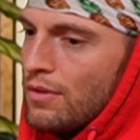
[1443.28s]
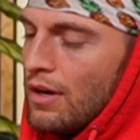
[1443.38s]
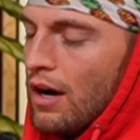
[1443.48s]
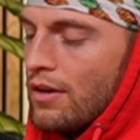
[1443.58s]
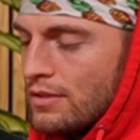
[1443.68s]

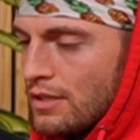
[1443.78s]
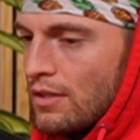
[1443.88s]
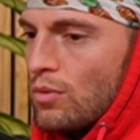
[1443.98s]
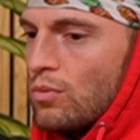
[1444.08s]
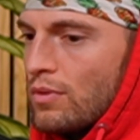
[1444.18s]
honestly,
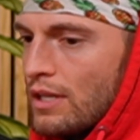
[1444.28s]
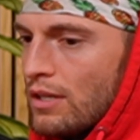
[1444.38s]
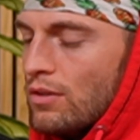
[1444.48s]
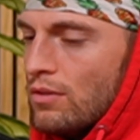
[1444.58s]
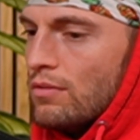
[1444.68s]
the
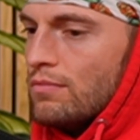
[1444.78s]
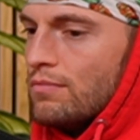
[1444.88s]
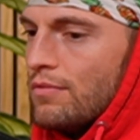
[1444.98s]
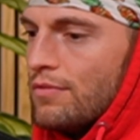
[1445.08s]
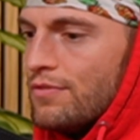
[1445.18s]
real
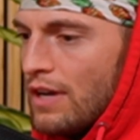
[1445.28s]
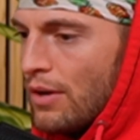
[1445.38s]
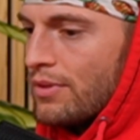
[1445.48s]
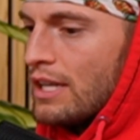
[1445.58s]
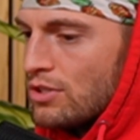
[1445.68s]

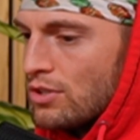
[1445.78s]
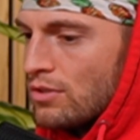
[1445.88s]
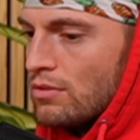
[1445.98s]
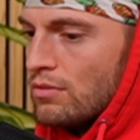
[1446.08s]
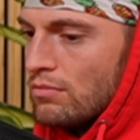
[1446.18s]

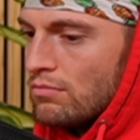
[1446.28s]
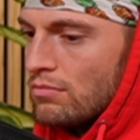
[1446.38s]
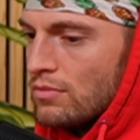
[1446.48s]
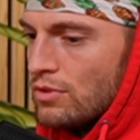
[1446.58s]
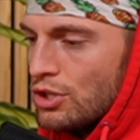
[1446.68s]
foundational
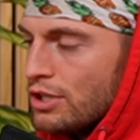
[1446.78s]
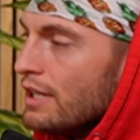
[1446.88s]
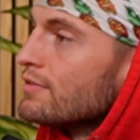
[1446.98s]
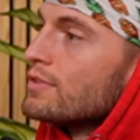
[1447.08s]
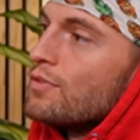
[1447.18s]

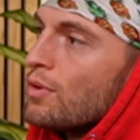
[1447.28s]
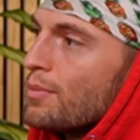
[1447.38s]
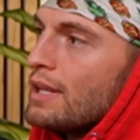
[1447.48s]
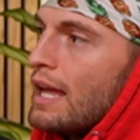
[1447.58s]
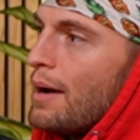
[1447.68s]
shift for
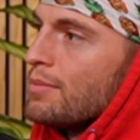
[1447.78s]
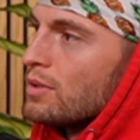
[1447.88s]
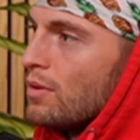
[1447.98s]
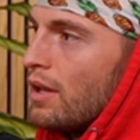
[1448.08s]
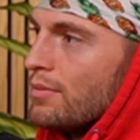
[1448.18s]
me that
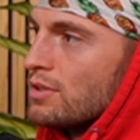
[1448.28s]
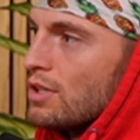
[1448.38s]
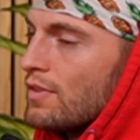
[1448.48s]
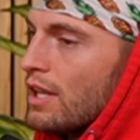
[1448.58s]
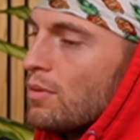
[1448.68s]
happened while I was
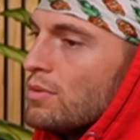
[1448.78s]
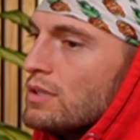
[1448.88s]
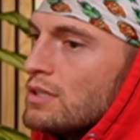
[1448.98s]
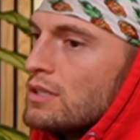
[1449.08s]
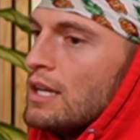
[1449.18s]
over there
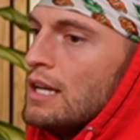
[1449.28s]
was